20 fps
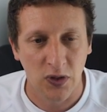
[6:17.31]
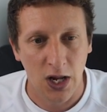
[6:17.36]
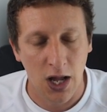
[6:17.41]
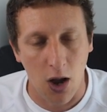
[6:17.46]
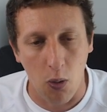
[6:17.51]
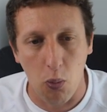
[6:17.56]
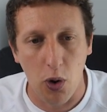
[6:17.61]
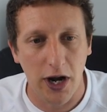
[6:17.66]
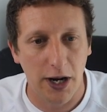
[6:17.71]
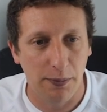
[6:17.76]

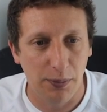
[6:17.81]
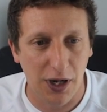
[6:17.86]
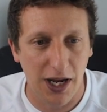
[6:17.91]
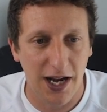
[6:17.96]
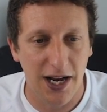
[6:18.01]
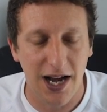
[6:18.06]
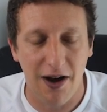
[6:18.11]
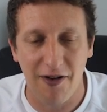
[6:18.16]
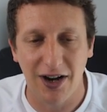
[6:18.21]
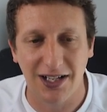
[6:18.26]
And when I play
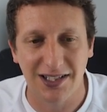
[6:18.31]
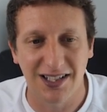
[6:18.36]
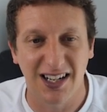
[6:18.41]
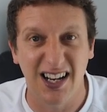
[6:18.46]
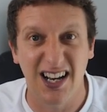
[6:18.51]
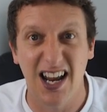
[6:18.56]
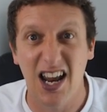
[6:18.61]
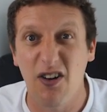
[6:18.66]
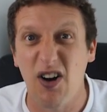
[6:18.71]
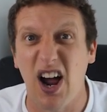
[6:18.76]
an Eriksen
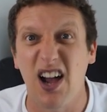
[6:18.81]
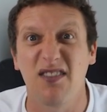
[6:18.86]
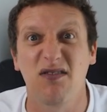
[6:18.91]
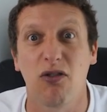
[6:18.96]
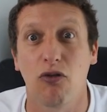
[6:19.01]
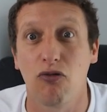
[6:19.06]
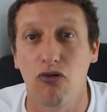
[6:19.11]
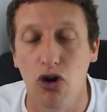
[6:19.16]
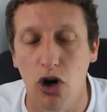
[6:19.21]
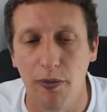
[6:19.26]
in here, either a
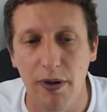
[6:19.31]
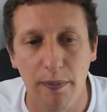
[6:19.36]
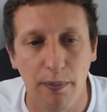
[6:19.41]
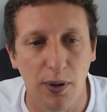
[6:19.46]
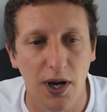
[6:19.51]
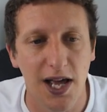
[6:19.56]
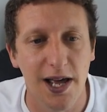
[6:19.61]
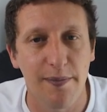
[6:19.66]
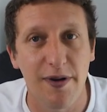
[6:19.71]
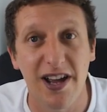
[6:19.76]
roaming
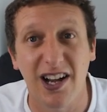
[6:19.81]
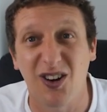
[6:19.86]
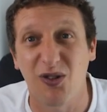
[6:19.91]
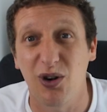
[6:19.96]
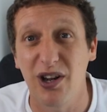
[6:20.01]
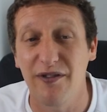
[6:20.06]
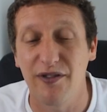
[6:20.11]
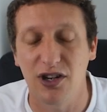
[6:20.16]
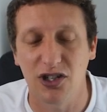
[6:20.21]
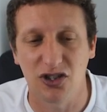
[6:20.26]
playmaker or
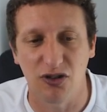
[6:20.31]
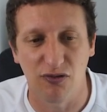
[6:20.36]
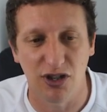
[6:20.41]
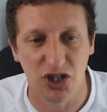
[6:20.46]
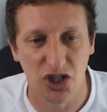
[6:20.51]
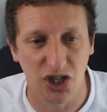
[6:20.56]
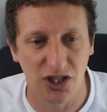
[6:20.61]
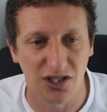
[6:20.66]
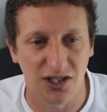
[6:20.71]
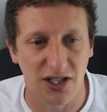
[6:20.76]
even as a
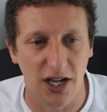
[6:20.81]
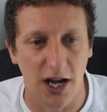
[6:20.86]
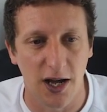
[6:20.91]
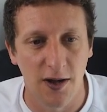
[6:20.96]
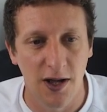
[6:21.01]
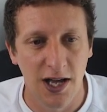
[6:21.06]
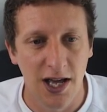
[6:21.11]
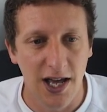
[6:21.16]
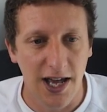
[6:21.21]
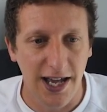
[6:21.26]
register,
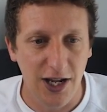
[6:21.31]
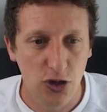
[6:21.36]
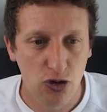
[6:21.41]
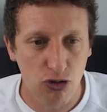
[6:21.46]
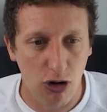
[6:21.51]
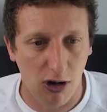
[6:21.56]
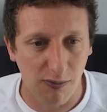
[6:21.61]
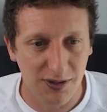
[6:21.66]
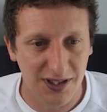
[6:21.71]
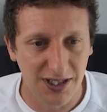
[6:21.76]
he
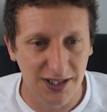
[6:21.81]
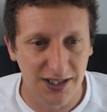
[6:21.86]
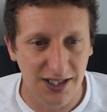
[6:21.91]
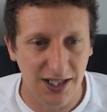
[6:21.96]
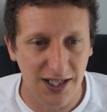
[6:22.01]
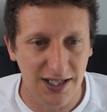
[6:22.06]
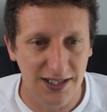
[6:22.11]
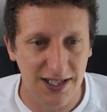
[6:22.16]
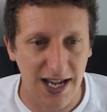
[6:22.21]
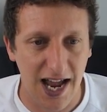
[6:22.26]
drops into
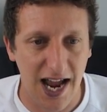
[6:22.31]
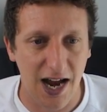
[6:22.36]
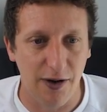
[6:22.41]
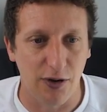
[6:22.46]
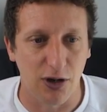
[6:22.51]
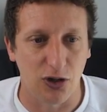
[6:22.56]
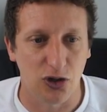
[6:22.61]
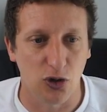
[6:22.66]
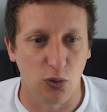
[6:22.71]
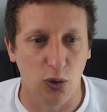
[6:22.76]
these
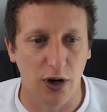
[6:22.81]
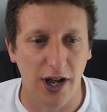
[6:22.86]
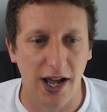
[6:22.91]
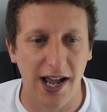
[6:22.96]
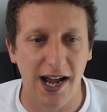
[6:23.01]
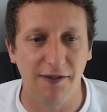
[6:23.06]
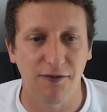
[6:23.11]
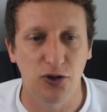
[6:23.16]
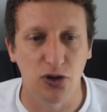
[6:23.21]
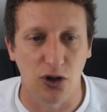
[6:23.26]
areas. So what I
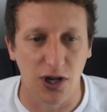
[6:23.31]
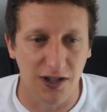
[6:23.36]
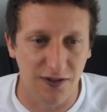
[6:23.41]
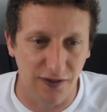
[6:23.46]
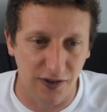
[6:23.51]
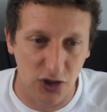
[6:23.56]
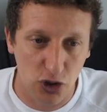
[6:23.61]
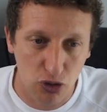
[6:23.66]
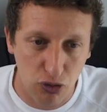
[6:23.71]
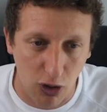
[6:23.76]
have done is if
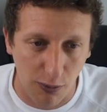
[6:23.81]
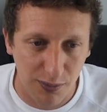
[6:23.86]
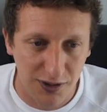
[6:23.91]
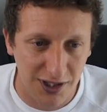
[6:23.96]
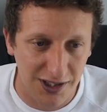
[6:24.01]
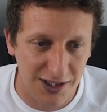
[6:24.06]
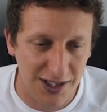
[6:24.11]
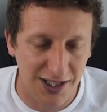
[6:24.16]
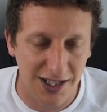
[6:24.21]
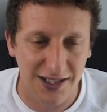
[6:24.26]
he drops
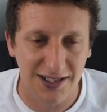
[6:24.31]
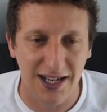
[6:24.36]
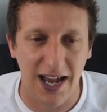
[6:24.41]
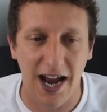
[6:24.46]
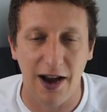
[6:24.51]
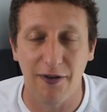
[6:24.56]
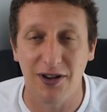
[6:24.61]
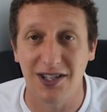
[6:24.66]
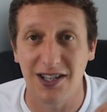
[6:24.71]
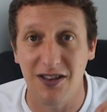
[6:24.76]
into these
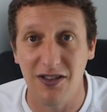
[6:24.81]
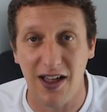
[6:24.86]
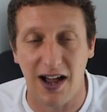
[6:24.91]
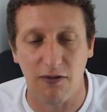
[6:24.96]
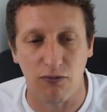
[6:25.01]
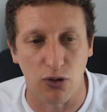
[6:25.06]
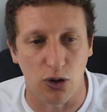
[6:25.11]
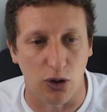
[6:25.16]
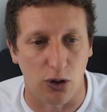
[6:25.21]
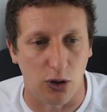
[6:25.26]
areas in that
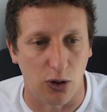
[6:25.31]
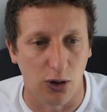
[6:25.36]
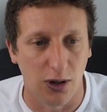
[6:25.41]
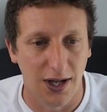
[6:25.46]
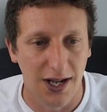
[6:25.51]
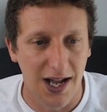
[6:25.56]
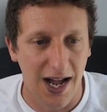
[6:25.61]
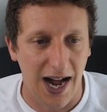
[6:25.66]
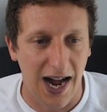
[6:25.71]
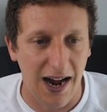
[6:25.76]
role,
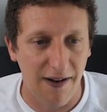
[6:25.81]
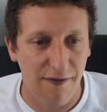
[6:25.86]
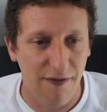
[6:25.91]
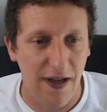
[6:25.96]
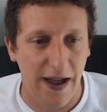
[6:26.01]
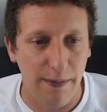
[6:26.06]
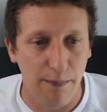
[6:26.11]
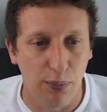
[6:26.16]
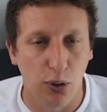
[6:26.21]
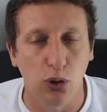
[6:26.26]
I've
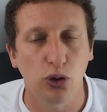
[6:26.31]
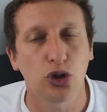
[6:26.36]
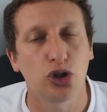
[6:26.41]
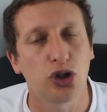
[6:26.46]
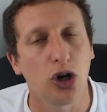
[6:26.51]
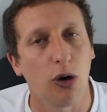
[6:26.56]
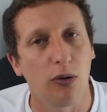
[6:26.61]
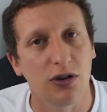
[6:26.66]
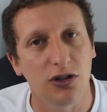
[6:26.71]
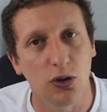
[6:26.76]
then put
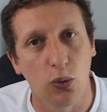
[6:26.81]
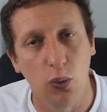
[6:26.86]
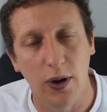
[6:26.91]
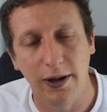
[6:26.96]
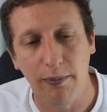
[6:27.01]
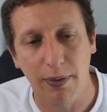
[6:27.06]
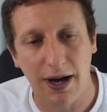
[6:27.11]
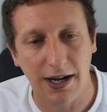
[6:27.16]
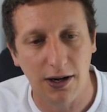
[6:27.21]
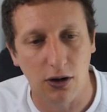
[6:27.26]
Shaw as a
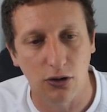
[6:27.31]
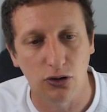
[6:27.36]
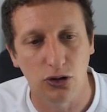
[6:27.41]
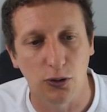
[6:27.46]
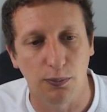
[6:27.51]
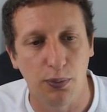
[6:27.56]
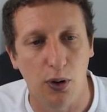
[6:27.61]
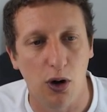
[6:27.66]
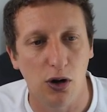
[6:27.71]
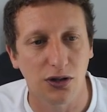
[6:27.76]
wing back on
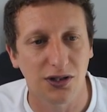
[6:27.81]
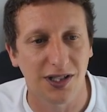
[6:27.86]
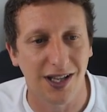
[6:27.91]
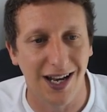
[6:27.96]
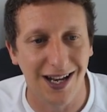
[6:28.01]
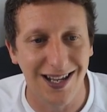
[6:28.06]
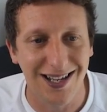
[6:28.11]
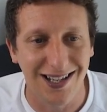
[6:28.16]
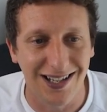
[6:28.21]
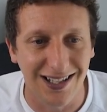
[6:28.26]
support so
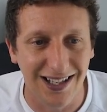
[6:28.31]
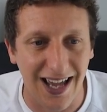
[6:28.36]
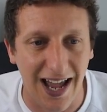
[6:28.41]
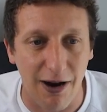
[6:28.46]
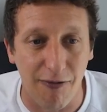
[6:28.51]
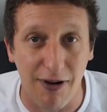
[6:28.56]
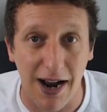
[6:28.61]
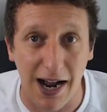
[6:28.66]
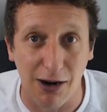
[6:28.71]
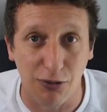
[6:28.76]
then he can get
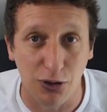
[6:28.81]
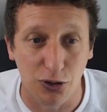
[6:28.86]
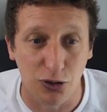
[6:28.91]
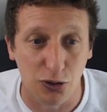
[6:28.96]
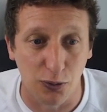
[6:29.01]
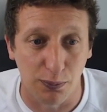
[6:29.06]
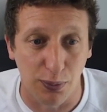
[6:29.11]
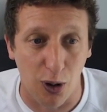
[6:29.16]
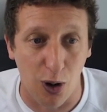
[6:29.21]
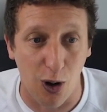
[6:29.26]
round and
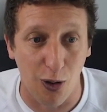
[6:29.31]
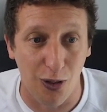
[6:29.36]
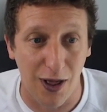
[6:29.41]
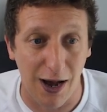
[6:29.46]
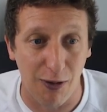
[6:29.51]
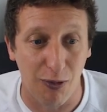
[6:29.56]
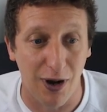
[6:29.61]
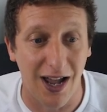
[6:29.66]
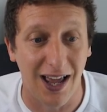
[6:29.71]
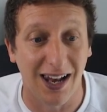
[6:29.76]
support
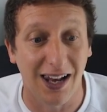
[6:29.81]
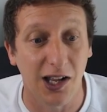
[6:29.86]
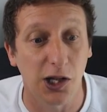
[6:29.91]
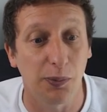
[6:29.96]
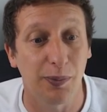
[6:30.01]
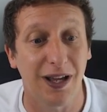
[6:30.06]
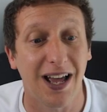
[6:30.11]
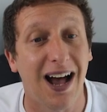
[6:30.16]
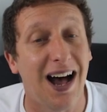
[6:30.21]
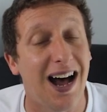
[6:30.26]
that way a little
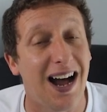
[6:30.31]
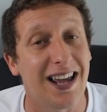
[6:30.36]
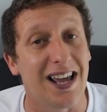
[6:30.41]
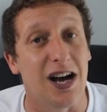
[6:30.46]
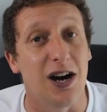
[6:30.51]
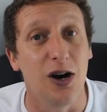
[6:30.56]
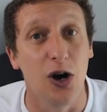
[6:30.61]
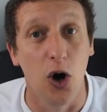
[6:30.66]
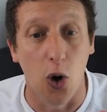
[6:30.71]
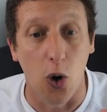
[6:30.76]
bit
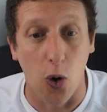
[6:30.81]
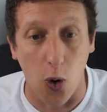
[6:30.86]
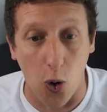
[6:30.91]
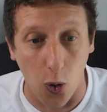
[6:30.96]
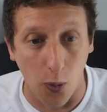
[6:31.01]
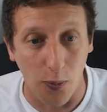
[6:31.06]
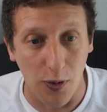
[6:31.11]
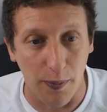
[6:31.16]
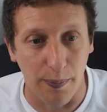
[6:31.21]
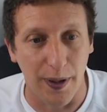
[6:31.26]
higher
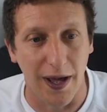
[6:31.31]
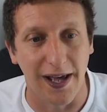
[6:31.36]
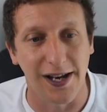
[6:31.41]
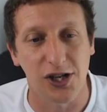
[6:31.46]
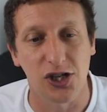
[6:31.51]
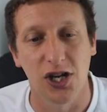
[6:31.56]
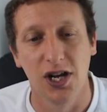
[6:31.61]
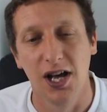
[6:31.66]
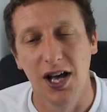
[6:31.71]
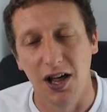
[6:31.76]
up the
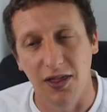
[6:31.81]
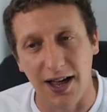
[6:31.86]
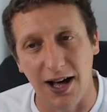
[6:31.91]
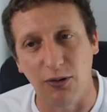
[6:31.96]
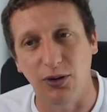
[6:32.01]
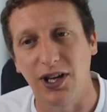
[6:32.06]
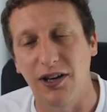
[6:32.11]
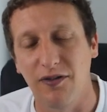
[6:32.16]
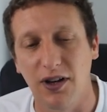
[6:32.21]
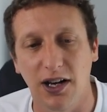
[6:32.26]
pitch. That'll
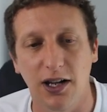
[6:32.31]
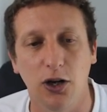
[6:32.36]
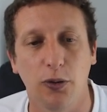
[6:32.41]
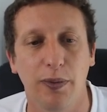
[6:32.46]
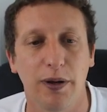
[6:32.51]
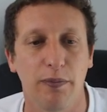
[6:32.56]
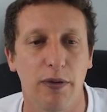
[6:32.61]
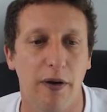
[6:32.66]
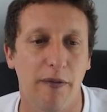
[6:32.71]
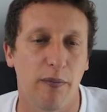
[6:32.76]
give a little
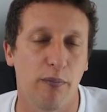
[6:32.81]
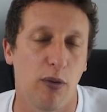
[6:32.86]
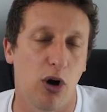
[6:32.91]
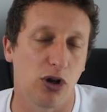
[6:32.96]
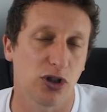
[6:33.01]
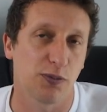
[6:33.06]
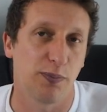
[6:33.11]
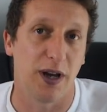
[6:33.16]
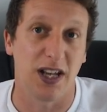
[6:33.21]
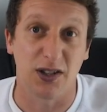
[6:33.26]
bit more
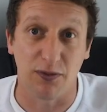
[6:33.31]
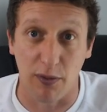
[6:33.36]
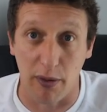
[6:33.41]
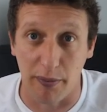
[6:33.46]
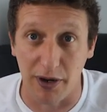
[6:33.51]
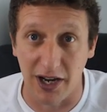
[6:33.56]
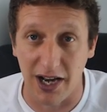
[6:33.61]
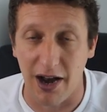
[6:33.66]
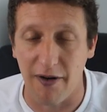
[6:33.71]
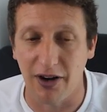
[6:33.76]
space for
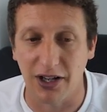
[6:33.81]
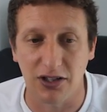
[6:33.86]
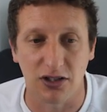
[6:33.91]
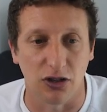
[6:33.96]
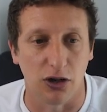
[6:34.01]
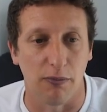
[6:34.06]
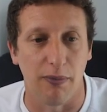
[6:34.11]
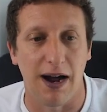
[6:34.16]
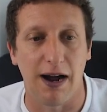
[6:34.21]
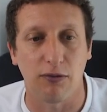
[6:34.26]
maybe an
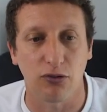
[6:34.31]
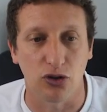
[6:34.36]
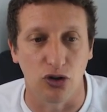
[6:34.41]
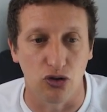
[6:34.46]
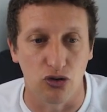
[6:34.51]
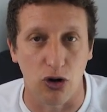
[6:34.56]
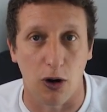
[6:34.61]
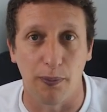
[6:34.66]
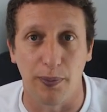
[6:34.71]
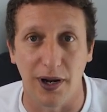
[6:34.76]
Eriksen amount to
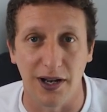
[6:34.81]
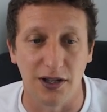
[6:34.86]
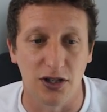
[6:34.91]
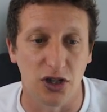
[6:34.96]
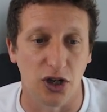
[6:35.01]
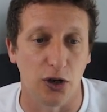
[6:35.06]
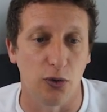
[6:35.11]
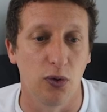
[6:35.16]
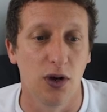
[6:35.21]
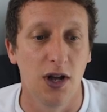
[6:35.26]
drop
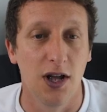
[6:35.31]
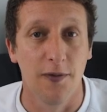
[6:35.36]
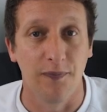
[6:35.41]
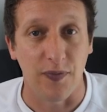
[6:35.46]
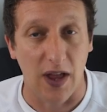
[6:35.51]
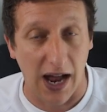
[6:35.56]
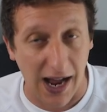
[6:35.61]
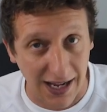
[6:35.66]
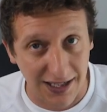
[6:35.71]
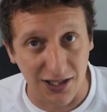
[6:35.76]
into
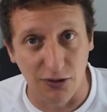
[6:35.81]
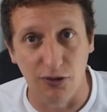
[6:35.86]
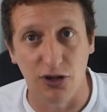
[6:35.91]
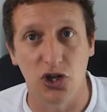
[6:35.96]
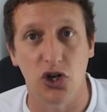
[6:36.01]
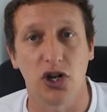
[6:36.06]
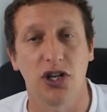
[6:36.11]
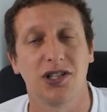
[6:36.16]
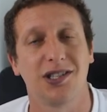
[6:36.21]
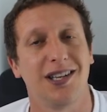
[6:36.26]
as a
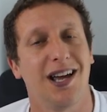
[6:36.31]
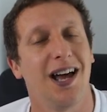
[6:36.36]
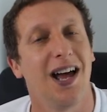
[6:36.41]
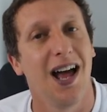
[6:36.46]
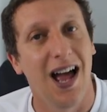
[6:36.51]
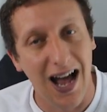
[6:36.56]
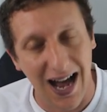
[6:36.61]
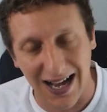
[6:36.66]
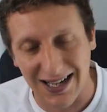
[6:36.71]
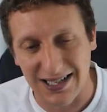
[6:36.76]
register,
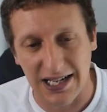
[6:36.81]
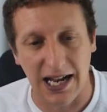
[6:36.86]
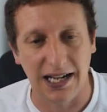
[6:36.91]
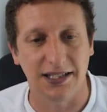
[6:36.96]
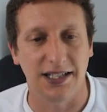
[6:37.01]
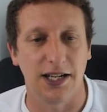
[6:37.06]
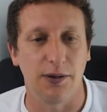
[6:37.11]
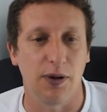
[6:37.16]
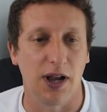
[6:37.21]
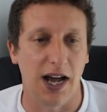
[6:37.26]
as that
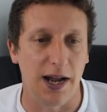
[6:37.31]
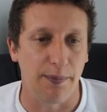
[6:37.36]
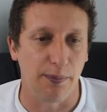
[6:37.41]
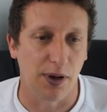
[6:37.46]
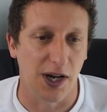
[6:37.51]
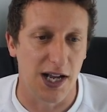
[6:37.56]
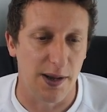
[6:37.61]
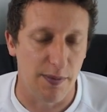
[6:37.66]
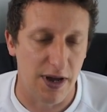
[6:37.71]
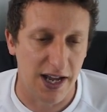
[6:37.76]
deep line
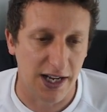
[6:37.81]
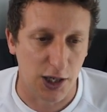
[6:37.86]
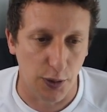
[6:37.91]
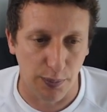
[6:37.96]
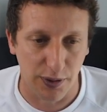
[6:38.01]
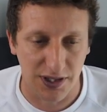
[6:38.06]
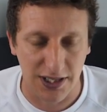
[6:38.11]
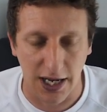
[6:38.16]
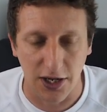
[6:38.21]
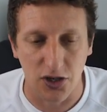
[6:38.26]
playmaker
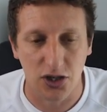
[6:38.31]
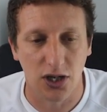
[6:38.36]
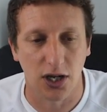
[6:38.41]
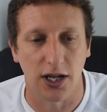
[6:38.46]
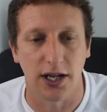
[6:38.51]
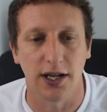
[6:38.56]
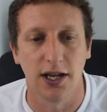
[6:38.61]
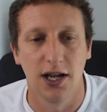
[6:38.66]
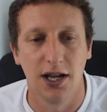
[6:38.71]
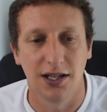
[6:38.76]

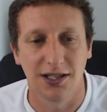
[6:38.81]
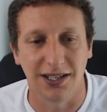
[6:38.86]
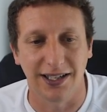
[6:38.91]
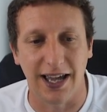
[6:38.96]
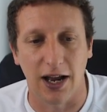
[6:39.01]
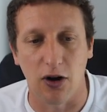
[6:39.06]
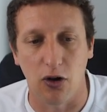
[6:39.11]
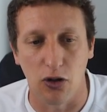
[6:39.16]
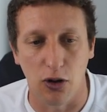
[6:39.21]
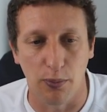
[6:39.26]
potentially to
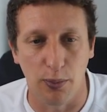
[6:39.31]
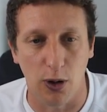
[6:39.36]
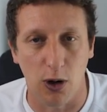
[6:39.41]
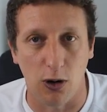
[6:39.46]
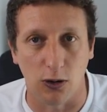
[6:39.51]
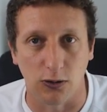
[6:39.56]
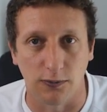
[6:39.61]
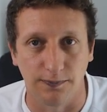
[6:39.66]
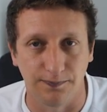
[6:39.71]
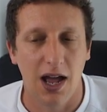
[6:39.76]
get on the
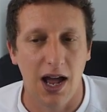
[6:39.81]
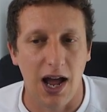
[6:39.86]
ball.